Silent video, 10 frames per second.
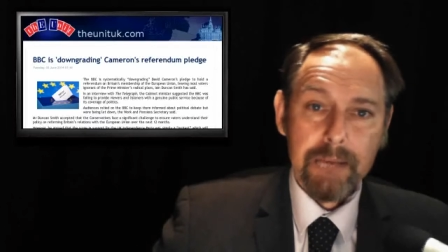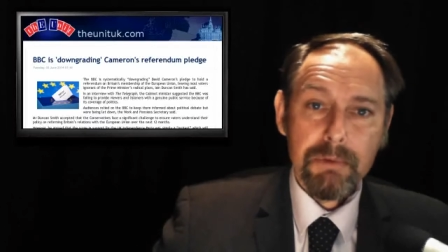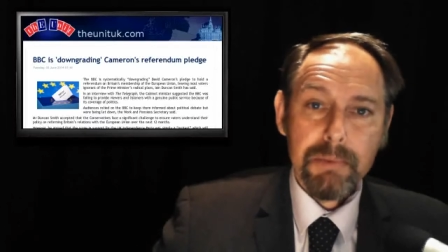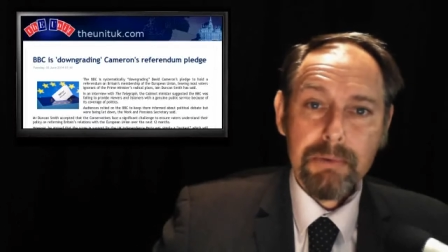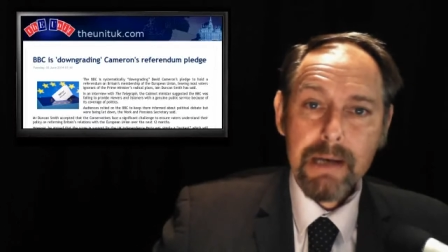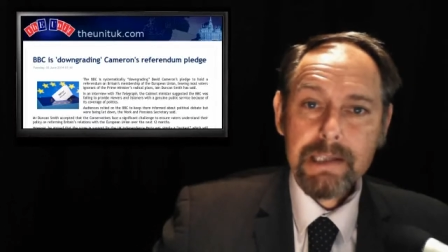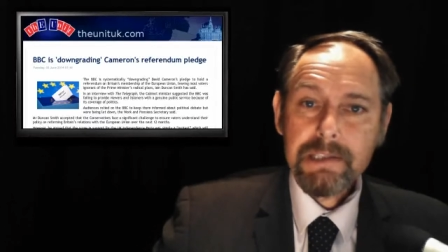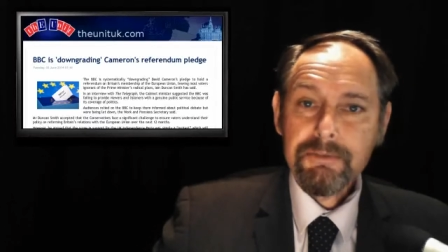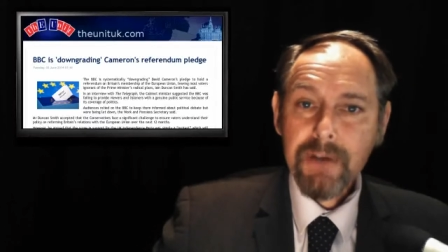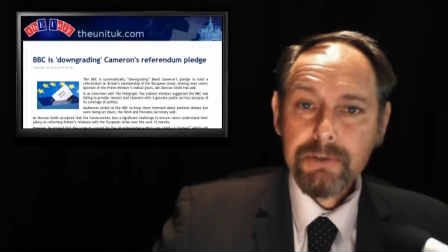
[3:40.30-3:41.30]
he will be ready
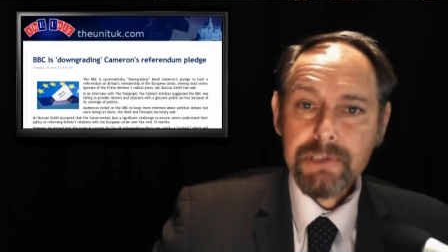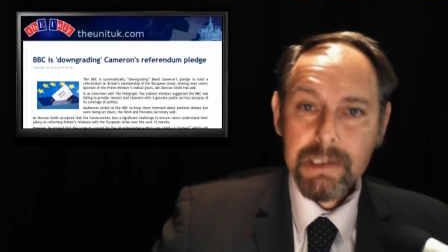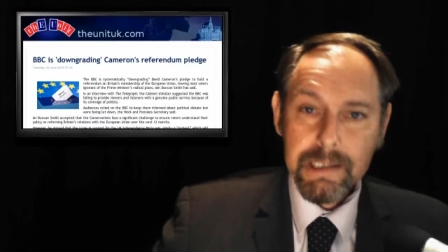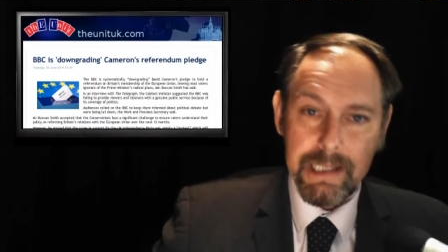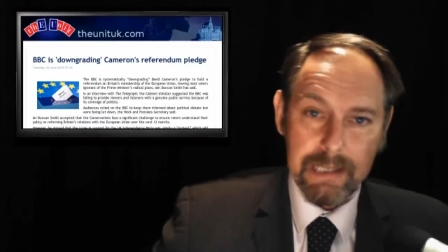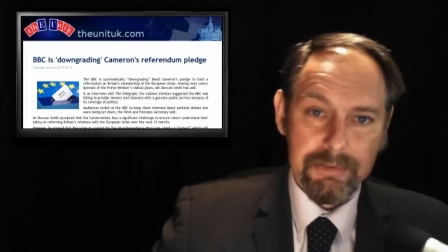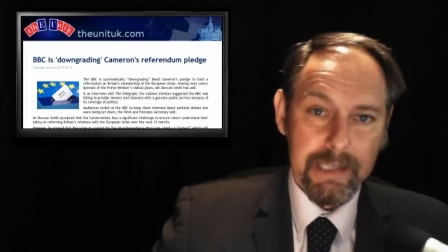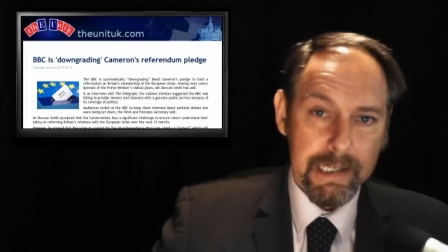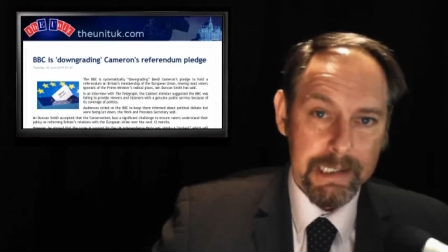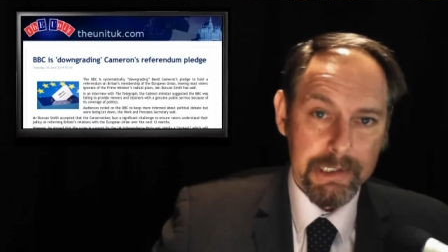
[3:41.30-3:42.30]
to vote to leave
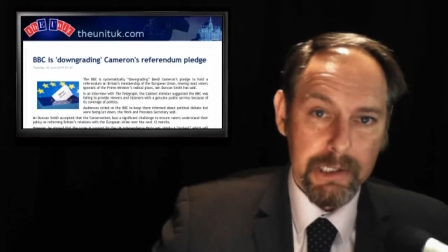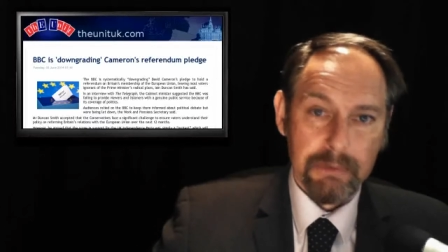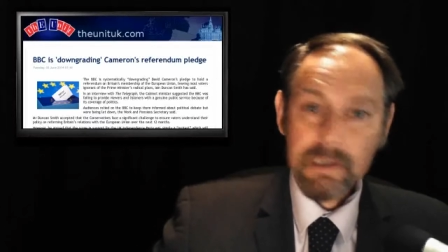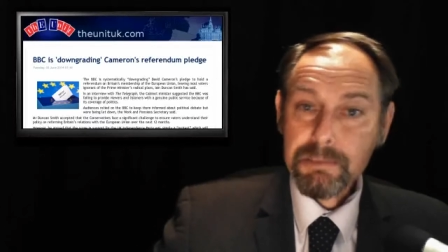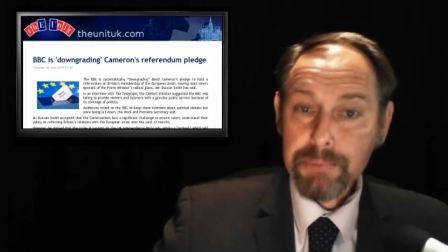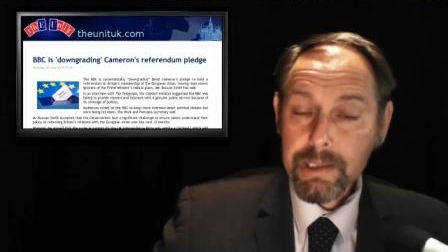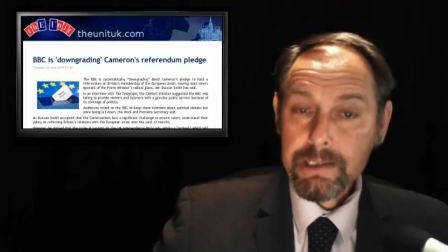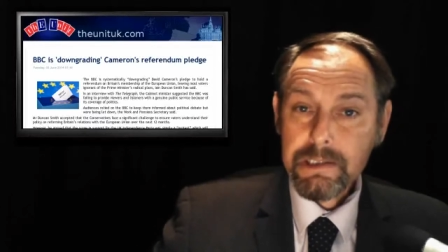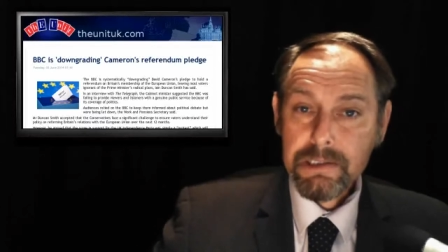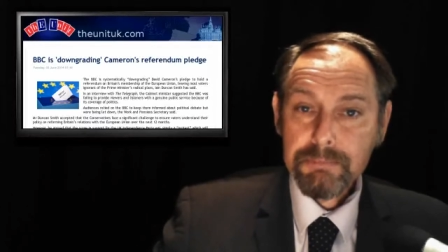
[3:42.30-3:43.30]
the EU as
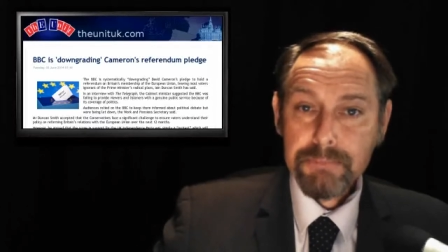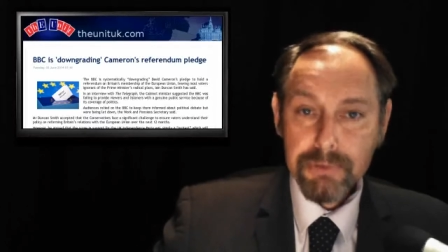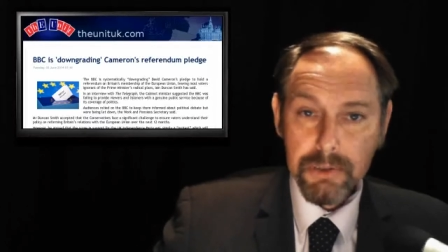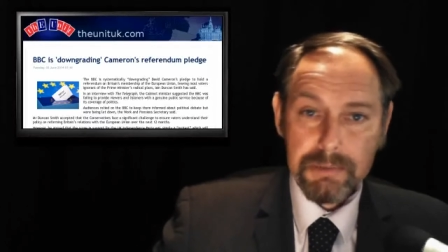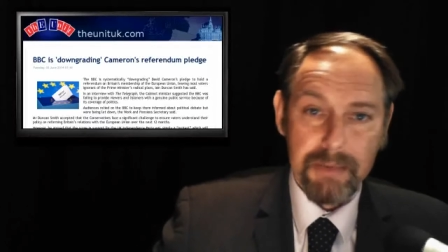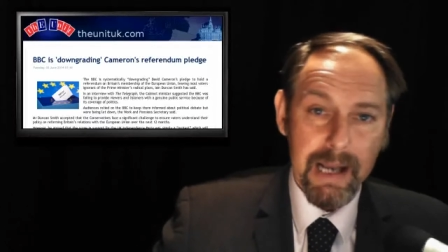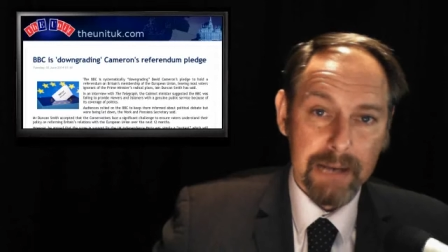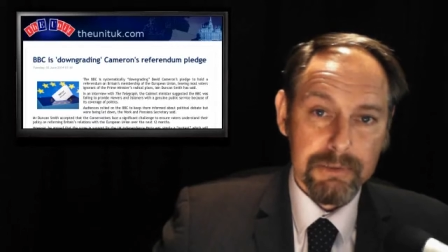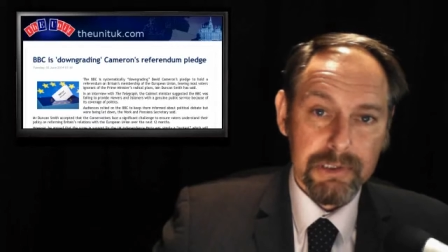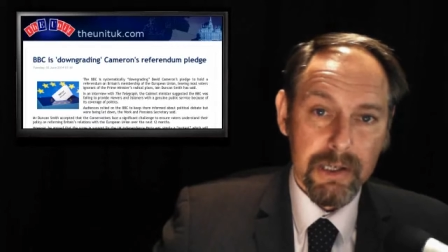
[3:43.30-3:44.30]
Britain can prosper
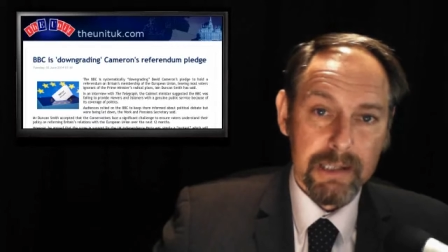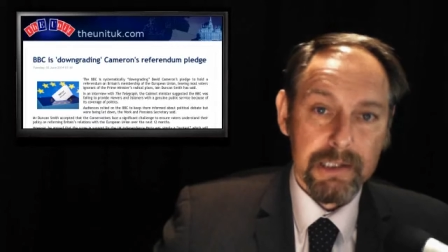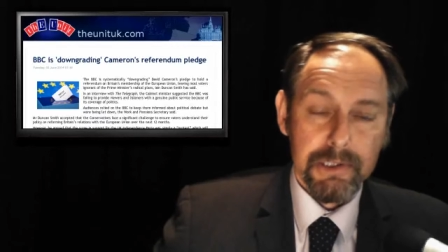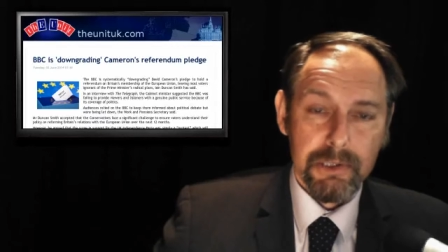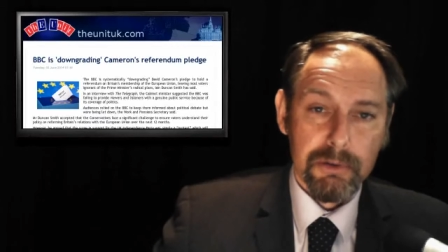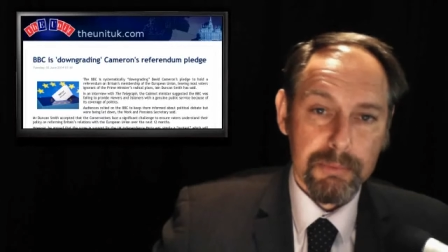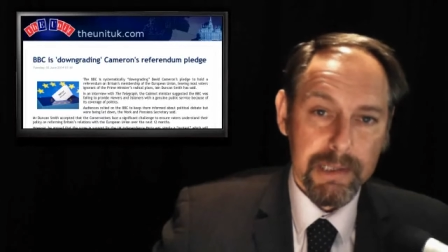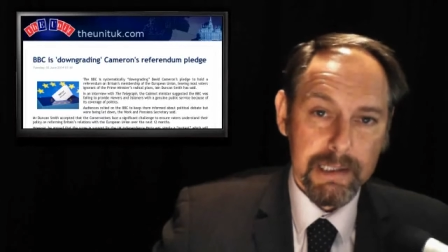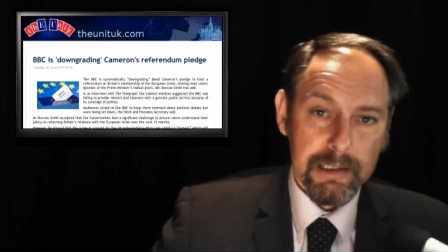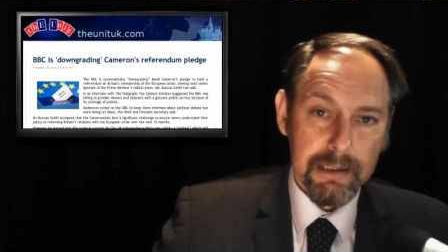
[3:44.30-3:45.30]
outside the
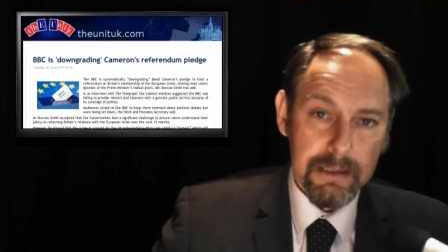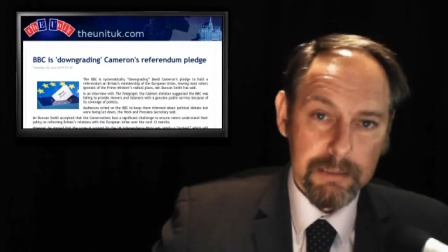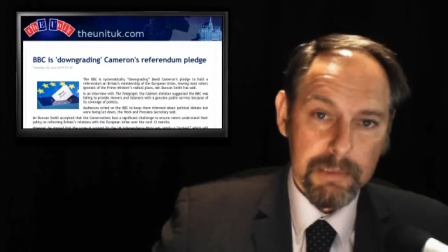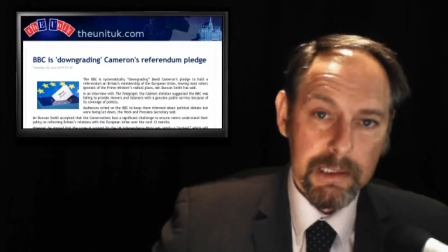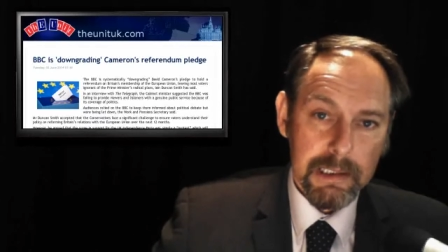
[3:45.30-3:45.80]
European club.